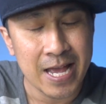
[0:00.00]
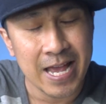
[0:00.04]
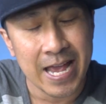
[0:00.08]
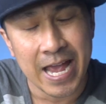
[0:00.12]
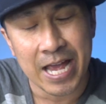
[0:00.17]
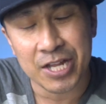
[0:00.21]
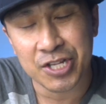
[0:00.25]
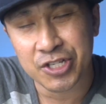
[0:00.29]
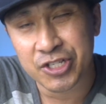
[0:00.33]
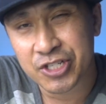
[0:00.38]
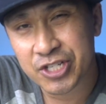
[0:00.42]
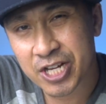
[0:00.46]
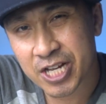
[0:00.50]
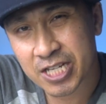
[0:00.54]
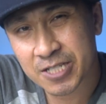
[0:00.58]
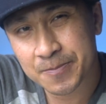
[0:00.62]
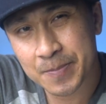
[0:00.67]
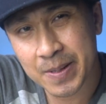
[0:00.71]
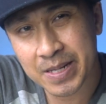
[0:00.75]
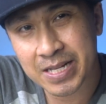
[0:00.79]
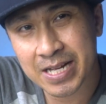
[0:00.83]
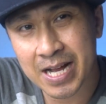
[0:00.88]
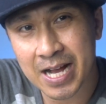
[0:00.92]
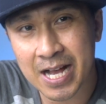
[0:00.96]
And just
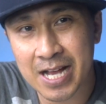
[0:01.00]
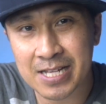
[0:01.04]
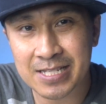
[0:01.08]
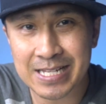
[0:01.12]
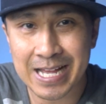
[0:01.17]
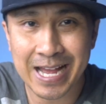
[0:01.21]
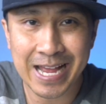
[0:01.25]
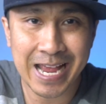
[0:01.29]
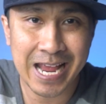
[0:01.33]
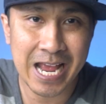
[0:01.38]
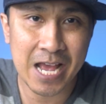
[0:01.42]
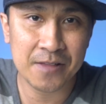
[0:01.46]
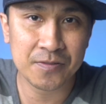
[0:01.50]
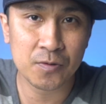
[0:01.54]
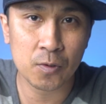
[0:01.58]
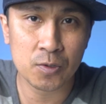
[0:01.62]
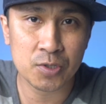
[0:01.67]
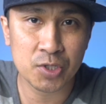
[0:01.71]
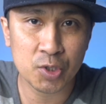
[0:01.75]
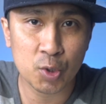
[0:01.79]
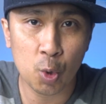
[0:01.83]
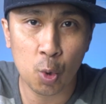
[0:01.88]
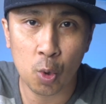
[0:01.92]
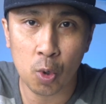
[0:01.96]
because I had
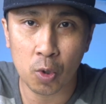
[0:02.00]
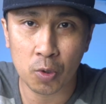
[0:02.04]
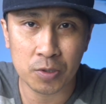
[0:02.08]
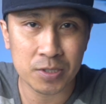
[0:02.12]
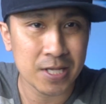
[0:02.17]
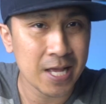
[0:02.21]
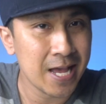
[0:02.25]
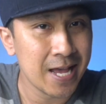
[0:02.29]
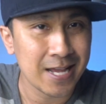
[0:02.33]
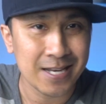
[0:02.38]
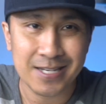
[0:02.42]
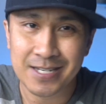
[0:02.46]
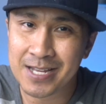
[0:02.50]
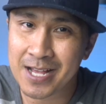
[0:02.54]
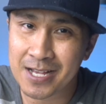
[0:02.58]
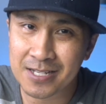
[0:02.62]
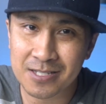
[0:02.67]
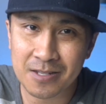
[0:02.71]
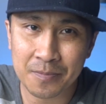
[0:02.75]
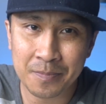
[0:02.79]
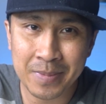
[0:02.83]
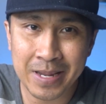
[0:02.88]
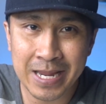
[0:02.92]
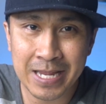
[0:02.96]
those tools
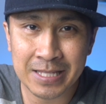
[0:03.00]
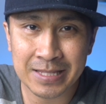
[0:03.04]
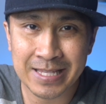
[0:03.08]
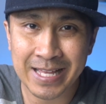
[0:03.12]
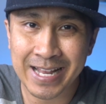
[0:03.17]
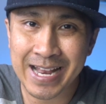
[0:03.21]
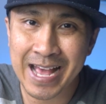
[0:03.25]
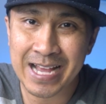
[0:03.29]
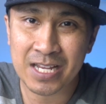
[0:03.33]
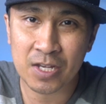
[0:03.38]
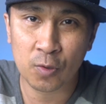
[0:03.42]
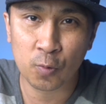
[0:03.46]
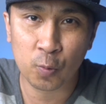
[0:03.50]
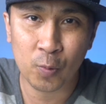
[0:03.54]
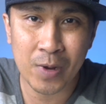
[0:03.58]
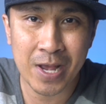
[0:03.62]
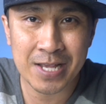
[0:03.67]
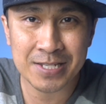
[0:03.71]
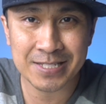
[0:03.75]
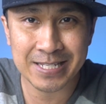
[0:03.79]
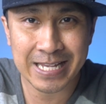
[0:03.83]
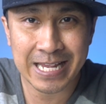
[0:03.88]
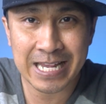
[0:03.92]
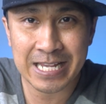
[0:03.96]
doesn't mean that I can
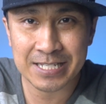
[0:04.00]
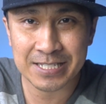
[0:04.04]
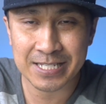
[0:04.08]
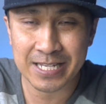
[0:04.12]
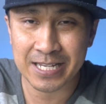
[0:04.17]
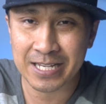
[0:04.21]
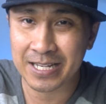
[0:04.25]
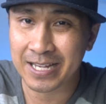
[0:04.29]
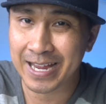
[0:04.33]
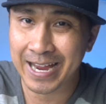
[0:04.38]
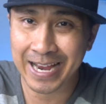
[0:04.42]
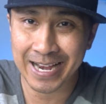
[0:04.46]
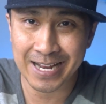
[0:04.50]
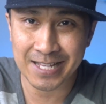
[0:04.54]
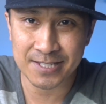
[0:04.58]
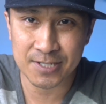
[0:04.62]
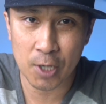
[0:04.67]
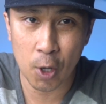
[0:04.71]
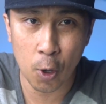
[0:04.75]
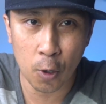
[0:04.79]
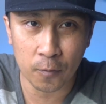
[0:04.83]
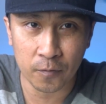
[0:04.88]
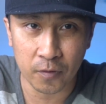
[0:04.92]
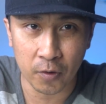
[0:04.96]
rest easy and it's
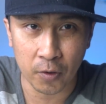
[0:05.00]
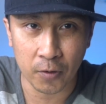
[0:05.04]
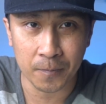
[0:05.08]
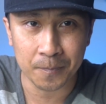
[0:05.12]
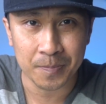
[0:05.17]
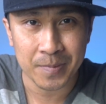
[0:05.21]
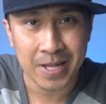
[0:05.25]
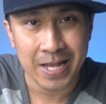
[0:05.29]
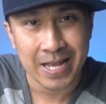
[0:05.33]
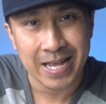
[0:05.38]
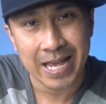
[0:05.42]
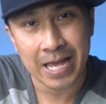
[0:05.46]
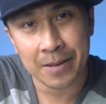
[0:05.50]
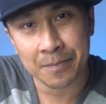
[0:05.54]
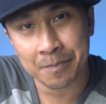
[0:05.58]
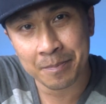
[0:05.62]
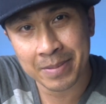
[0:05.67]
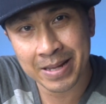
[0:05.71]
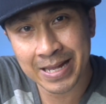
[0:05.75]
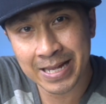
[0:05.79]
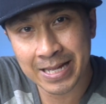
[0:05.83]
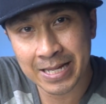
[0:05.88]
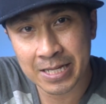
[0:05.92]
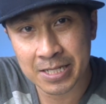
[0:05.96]
over. It
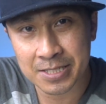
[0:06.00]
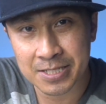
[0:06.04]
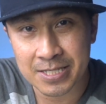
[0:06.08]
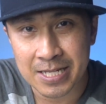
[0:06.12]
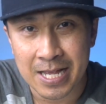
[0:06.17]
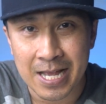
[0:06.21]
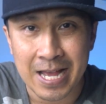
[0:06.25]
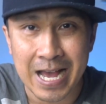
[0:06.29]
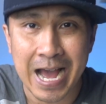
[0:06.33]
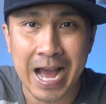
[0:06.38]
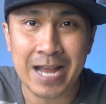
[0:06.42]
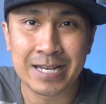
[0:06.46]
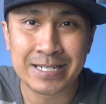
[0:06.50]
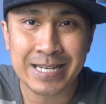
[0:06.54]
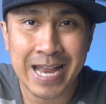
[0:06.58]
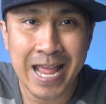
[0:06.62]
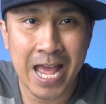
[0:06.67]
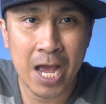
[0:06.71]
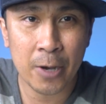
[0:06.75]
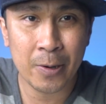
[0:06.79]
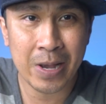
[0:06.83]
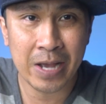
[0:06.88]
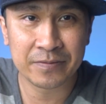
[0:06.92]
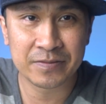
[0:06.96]
means I
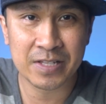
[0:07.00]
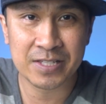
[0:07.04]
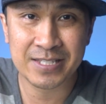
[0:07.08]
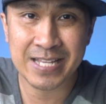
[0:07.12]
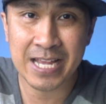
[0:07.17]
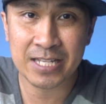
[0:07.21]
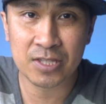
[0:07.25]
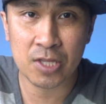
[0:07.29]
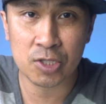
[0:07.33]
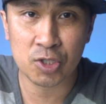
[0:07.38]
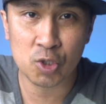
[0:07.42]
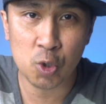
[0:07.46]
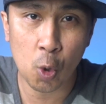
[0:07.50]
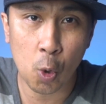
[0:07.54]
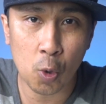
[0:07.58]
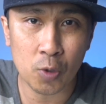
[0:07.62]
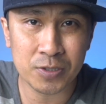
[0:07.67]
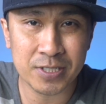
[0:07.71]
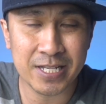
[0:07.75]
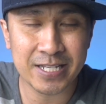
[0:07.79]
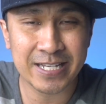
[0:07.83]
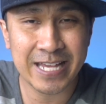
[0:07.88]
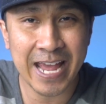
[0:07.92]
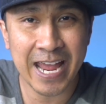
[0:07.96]
now have to take the
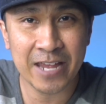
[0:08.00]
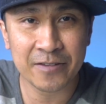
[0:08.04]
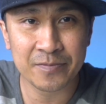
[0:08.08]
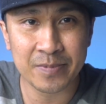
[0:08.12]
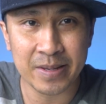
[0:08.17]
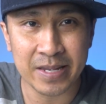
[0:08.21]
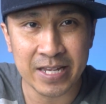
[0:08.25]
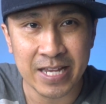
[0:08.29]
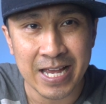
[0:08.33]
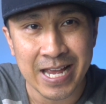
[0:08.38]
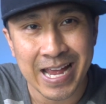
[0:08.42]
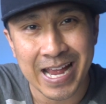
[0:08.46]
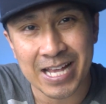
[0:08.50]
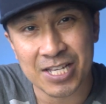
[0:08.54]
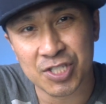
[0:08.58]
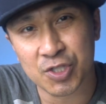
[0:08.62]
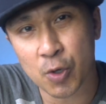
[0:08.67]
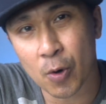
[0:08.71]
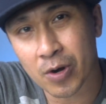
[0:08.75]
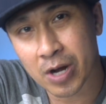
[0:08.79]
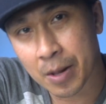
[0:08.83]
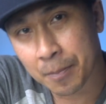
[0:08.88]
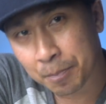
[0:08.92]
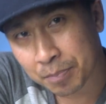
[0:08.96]
tools he gave me and
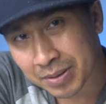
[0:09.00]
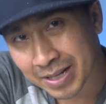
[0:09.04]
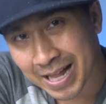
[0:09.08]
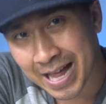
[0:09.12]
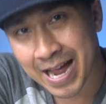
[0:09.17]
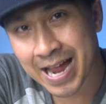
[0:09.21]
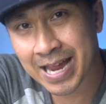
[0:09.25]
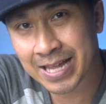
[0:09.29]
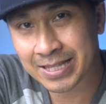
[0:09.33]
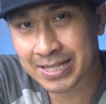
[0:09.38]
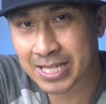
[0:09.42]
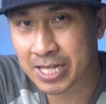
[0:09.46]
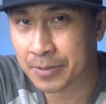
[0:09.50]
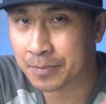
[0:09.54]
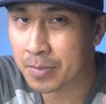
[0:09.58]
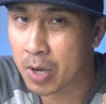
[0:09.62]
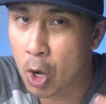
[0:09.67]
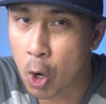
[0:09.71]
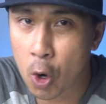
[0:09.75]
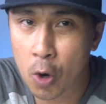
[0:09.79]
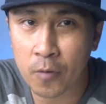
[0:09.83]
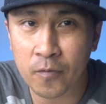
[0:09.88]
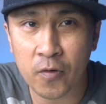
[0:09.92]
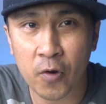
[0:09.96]
start applying them
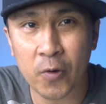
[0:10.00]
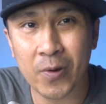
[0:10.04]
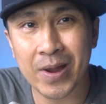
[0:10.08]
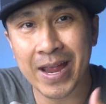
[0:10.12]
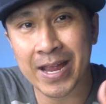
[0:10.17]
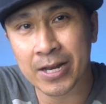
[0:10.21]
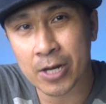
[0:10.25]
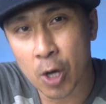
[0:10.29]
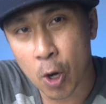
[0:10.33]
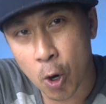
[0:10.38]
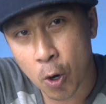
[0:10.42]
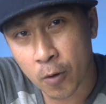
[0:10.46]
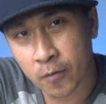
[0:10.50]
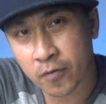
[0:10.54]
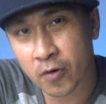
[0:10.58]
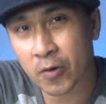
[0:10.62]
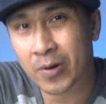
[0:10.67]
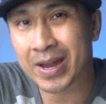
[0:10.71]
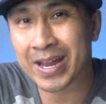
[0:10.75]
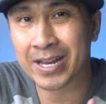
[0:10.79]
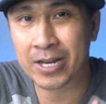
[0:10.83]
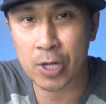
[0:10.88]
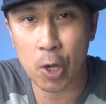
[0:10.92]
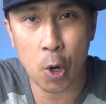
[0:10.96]
over and over
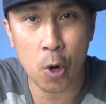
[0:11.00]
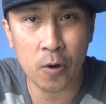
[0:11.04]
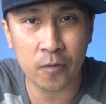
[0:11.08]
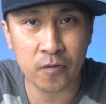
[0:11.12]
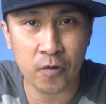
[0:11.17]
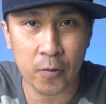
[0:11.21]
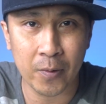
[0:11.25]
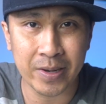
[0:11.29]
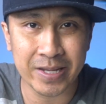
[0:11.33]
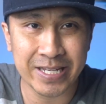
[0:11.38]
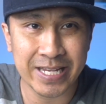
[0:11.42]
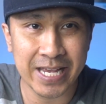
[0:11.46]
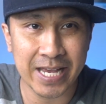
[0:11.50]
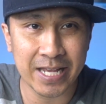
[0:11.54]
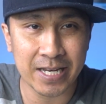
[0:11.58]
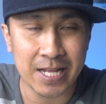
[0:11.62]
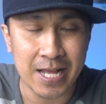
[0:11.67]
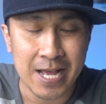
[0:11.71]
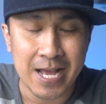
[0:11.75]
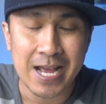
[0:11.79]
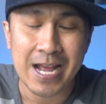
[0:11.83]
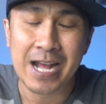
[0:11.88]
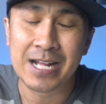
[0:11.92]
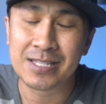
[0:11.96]
and over again
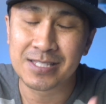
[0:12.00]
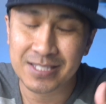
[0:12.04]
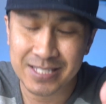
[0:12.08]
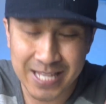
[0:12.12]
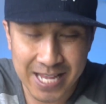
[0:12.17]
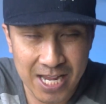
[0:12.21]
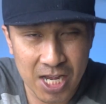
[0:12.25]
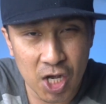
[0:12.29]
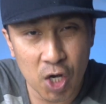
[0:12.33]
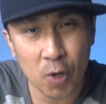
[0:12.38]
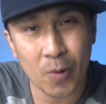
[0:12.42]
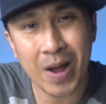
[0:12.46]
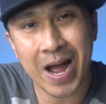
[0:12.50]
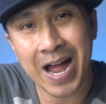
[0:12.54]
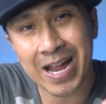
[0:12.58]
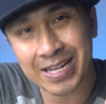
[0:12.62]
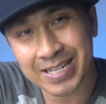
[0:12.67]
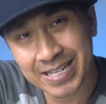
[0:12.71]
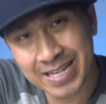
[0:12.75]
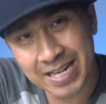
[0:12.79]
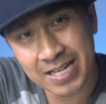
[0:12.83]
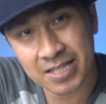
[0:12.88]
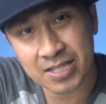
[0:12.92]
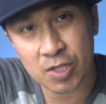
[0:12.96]
until I
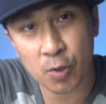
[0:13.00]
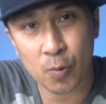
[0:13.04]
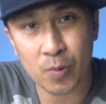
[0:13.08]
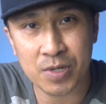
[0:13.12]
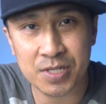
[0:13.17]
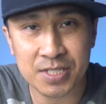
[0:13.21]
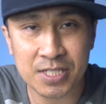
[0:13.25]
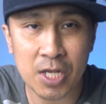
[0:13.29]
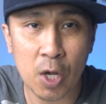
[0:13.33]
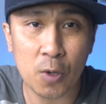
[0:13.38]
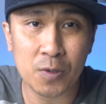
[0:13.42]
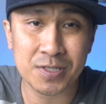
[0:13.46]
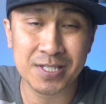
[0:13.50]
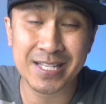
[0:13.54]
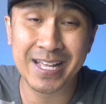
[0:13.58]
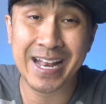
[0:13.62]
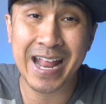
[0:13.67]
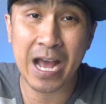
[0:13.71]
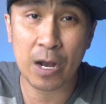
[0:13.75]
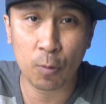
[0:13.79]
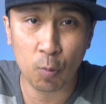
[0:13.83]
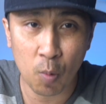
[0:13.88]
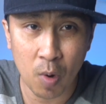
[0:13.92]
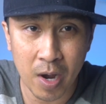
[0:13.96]
get the results that
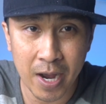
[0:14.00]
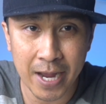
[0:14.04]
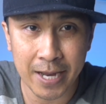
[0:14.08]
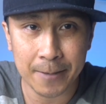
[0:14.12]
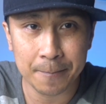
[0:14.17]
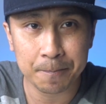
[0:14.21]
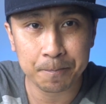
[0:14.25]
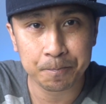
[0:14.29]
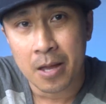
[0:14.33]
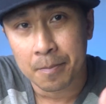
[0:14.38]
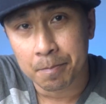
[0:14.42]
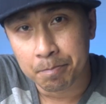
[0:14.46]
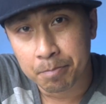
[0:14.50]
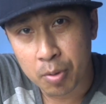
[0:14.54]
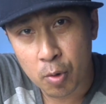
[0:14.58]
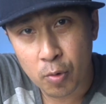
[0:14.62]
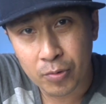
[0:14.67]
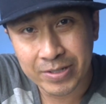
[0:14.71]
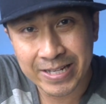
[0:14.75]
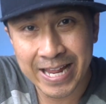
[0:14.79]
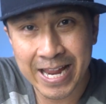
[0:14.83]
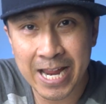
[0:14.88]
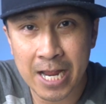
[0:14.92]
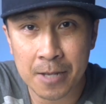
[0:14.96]
I want.
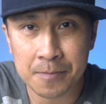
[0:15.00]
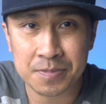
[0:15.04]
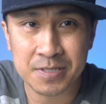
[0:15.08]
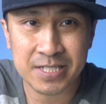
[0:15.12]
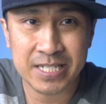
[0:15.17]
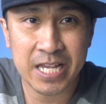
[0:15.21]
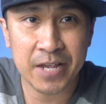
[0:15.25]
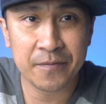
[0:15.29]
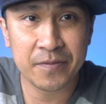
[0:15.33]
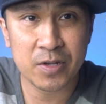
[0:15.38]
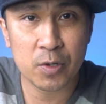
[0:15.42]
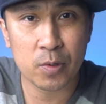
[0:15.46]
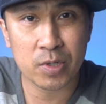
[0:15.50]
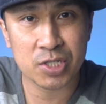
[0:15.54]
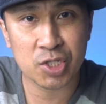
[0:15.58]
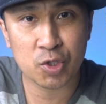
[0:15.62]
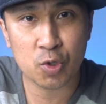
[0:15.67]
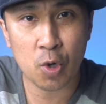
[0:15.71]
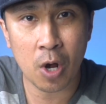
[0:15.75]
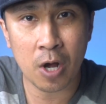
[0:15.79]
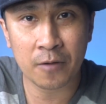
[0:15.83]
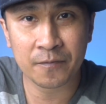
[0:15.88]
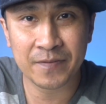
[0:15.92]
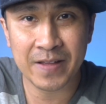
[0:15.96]
Boot camps give you a
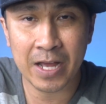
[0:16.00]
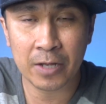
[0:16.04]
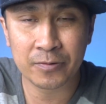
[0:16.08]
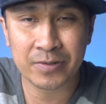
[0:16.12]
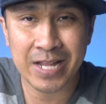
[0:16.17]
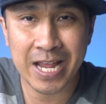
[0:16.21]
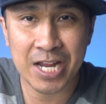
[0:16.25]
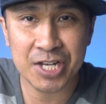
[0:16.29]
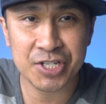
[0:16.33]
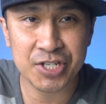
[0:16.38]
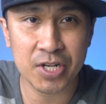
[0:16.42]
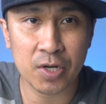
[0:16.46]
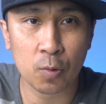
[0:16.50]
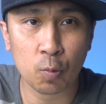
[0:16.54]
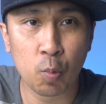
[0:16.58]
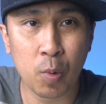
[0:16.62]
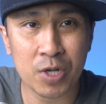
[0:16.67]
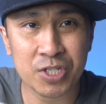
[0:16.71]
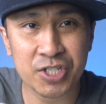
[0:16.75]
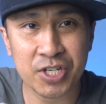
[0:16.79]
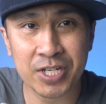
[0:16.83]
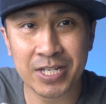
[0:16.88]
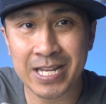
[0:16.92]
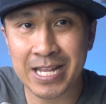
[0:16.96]
strong foundation of
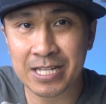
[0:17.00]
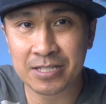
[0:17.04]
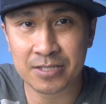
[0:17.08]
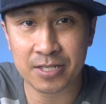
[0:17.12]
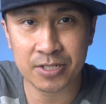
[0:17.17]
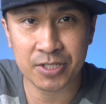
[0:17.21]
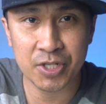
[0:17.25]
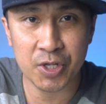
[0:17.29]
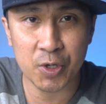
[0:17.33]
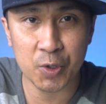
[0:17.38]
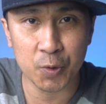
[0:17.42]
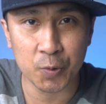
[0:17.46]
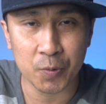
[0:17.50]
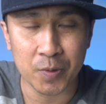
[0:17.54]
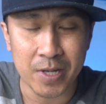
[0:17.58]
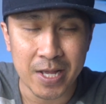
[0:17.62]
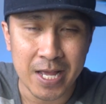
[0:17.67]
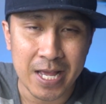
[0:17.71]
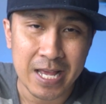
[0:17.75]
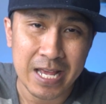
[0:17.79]
what you need to do.